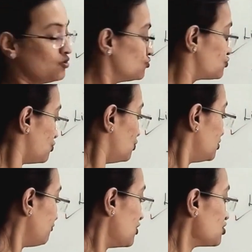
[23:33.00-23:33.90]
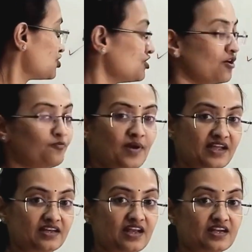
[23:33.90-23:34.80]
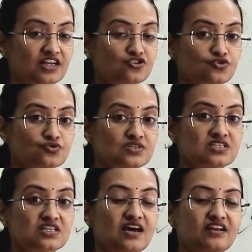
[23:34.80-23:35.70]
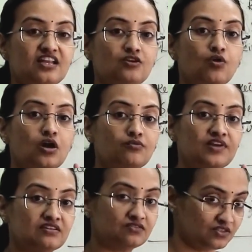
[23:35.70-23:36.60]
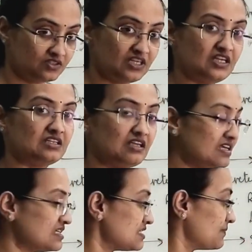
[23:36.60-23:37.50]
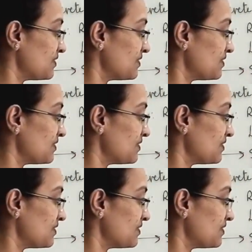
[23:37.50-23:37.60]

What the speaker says: So the function of pancreatic juices are involving three things.